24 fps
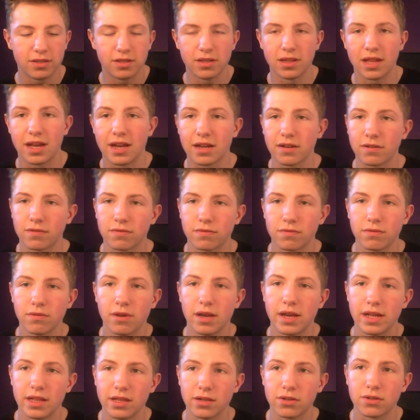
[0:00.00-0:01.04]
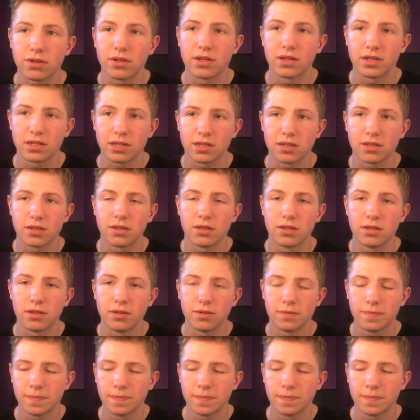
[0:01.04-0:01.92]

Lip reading: are like really good on it, so